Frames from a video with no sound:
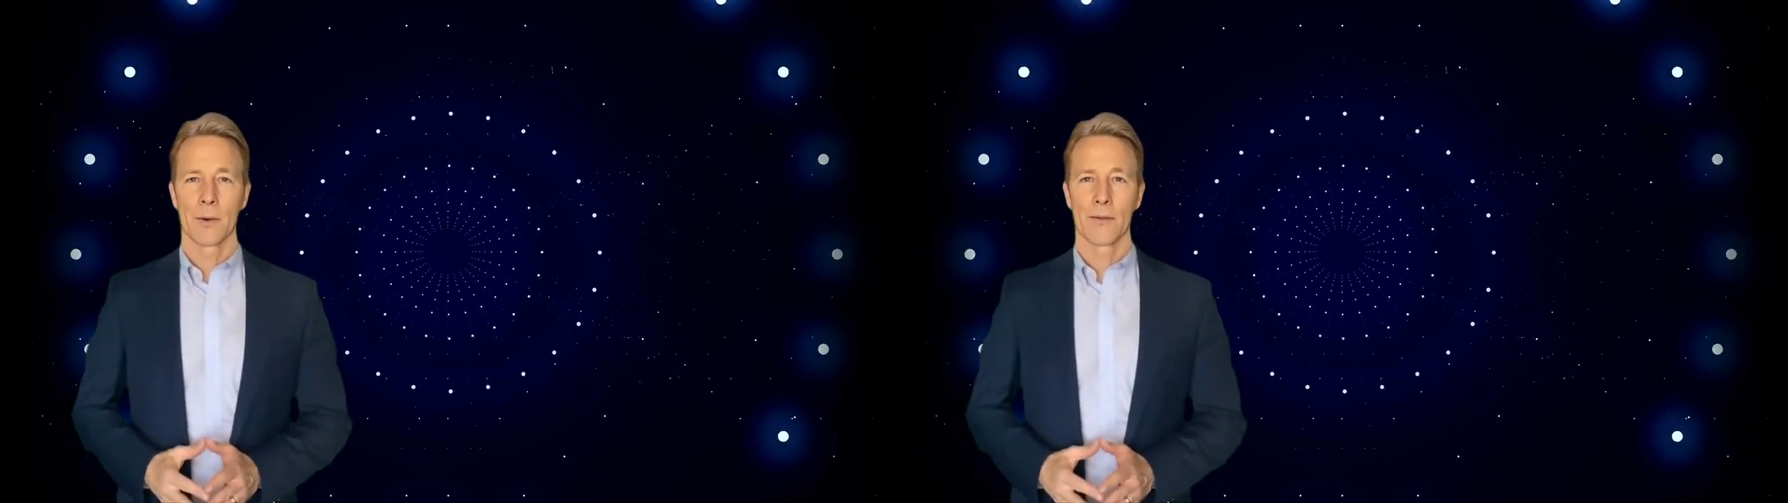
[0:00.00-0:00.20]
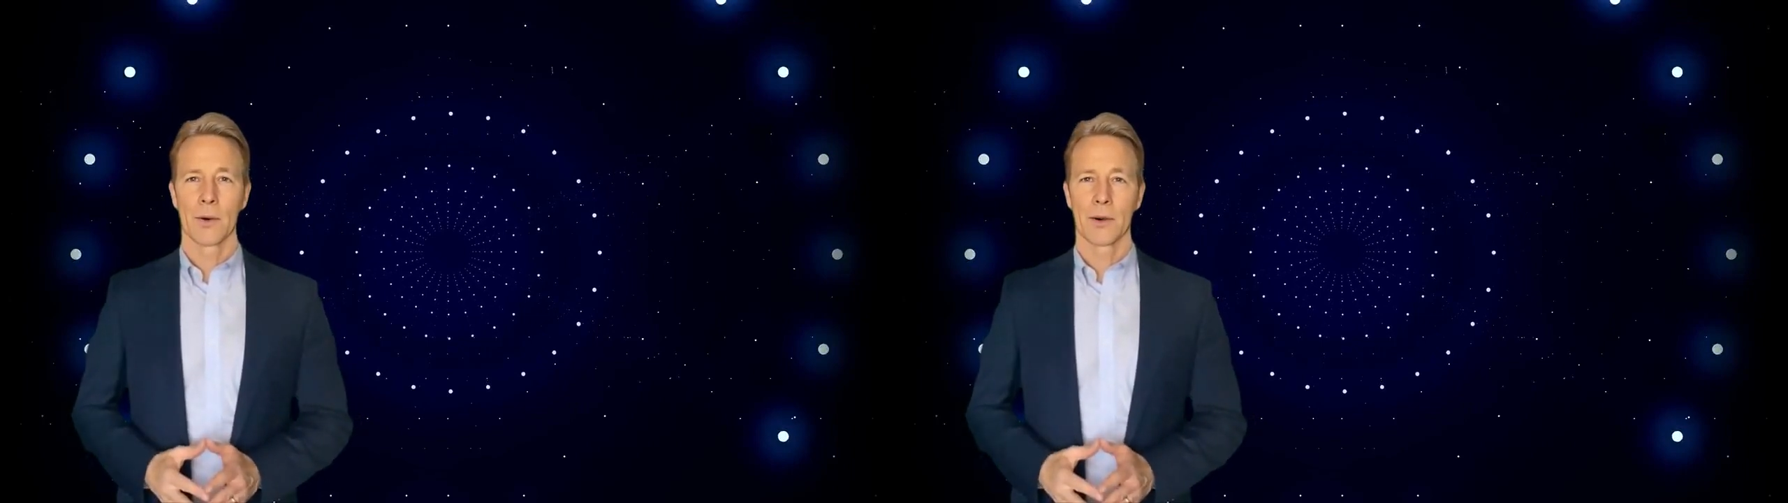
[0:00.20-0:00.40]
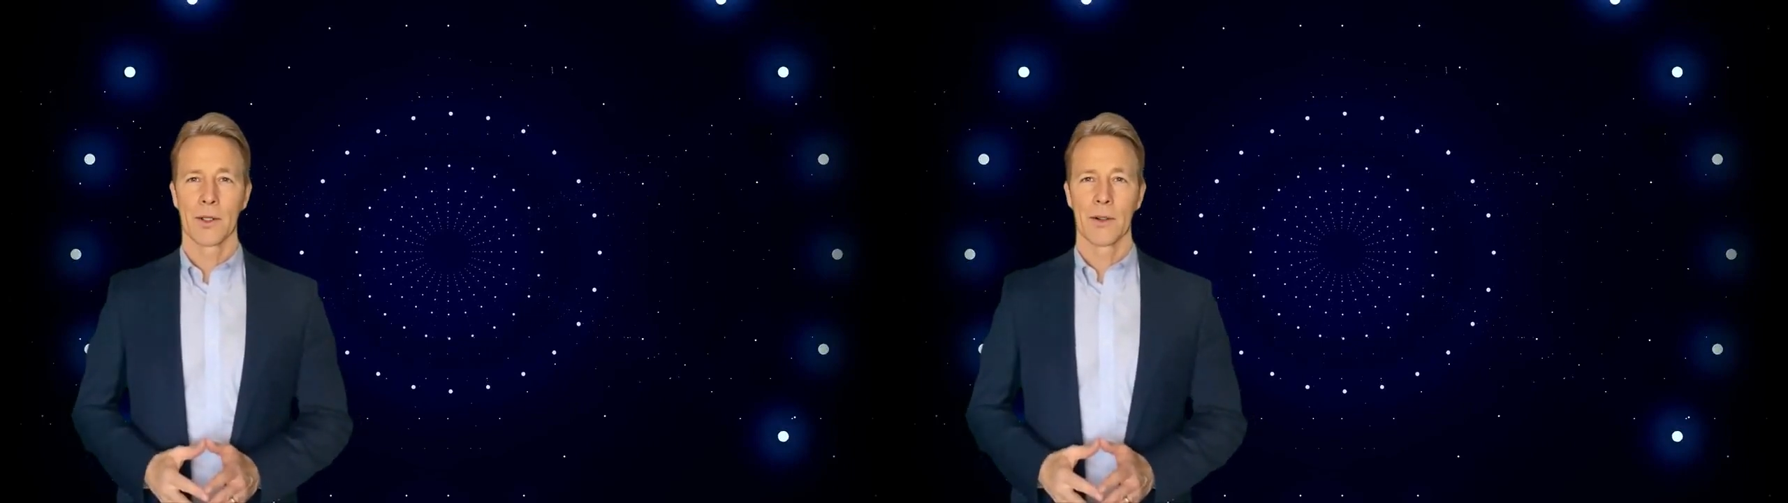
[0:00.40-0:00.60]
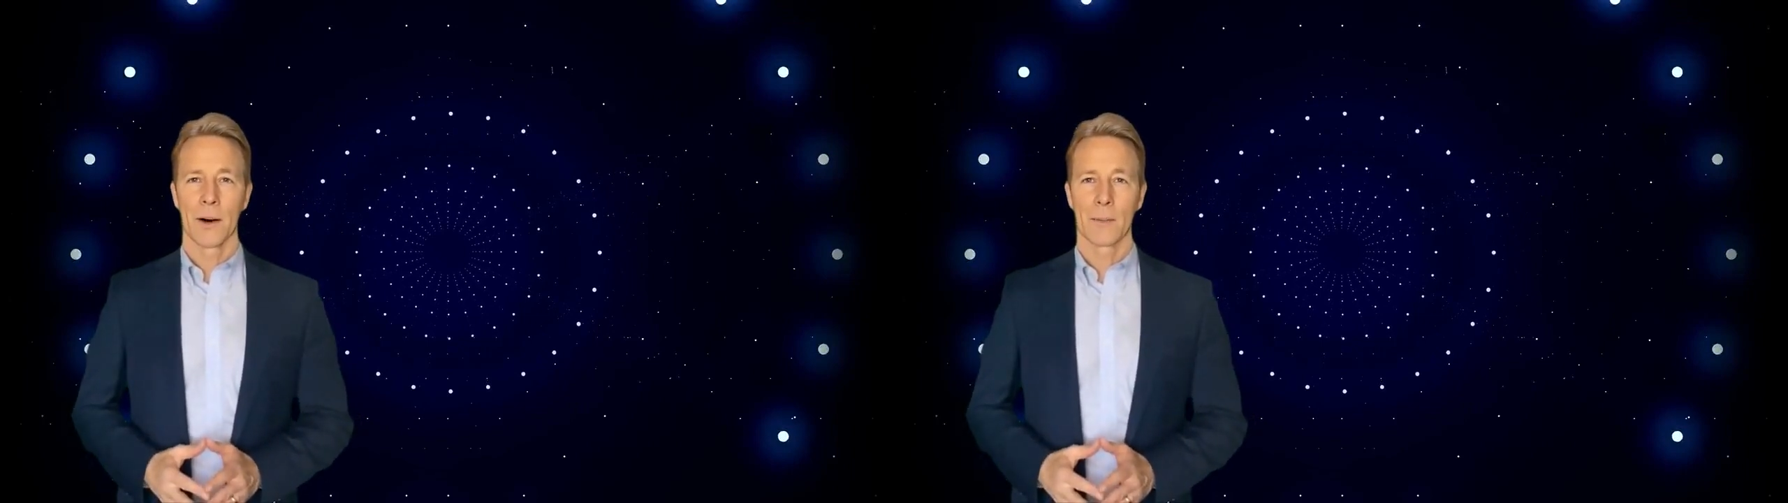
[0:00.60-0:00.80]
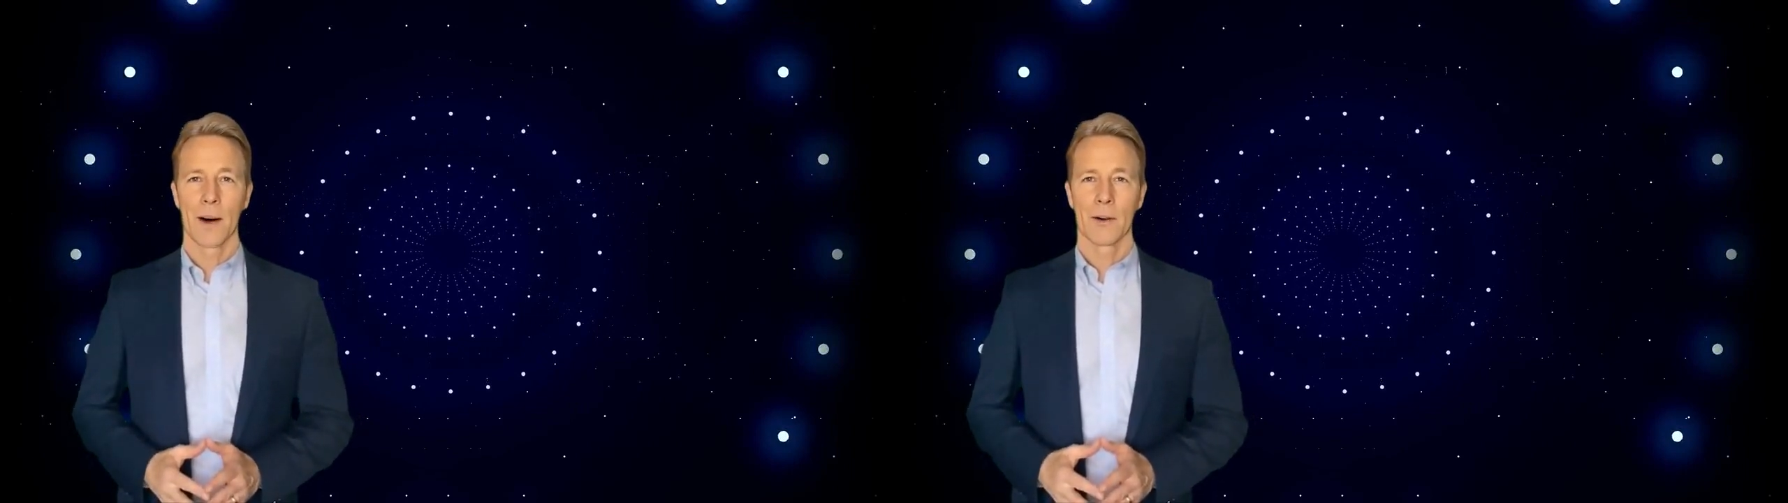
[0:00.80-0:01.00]
refers to
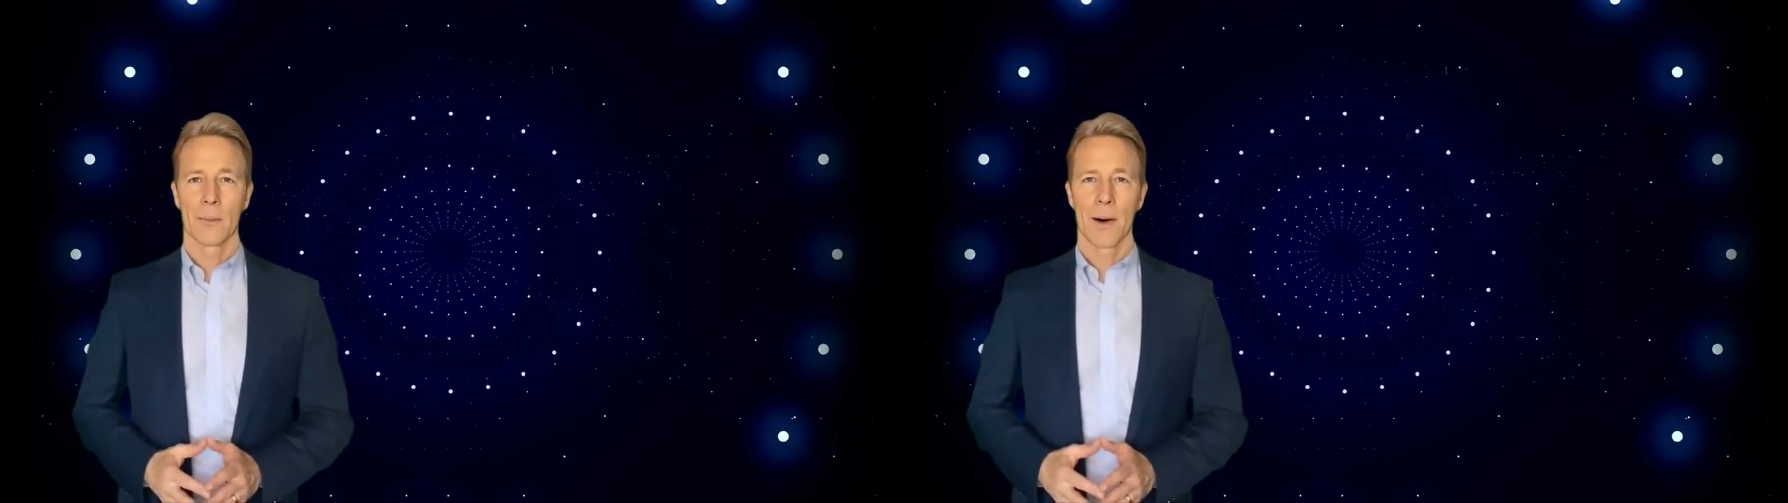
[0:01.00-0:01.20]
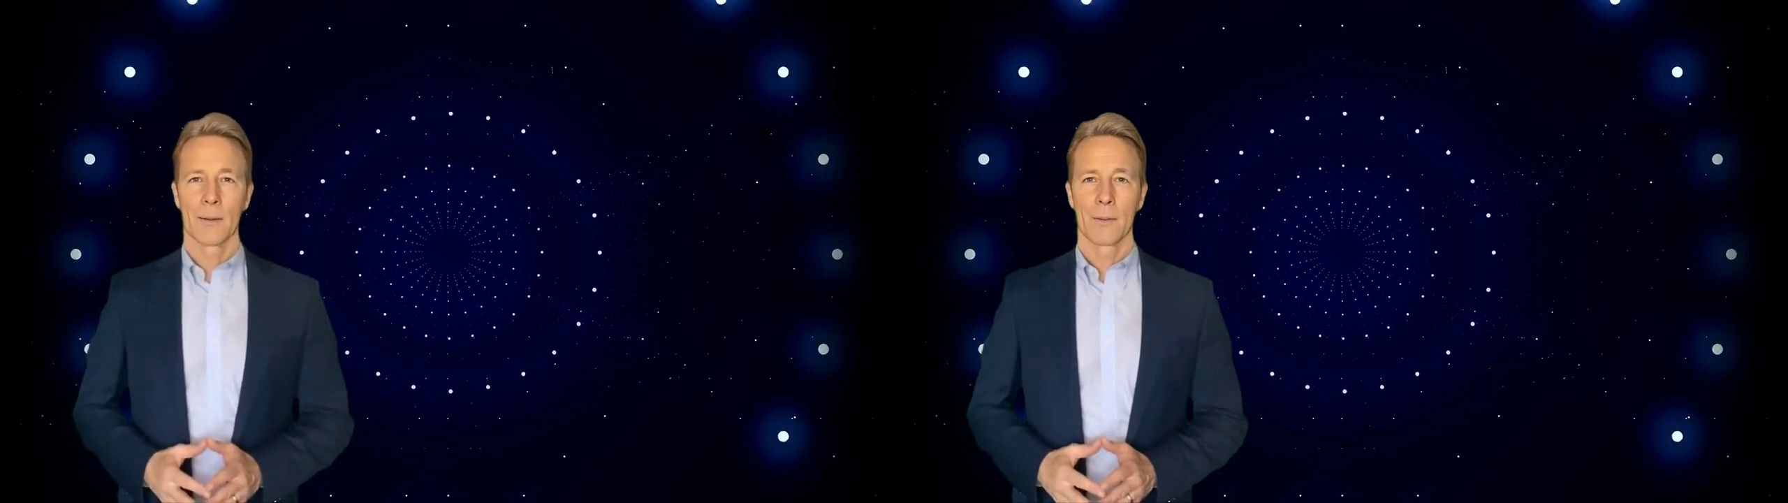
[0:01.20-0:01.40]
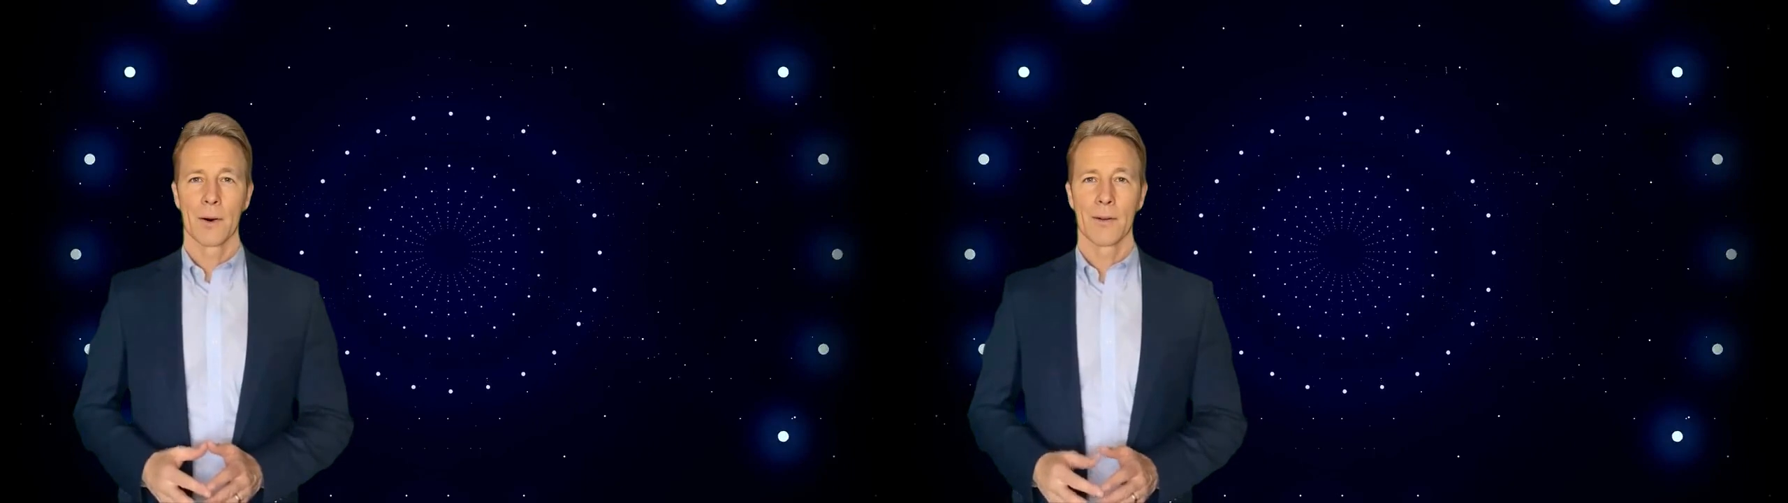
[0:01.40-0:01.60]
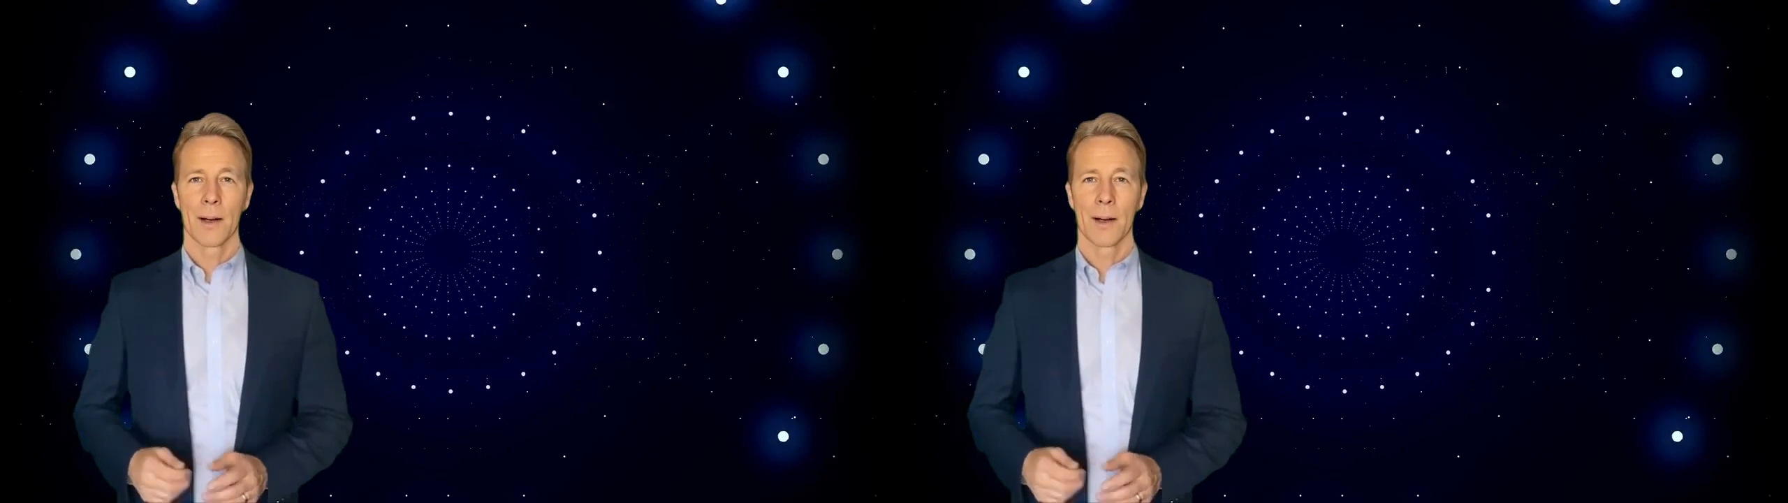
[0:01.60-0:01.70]
the amount of output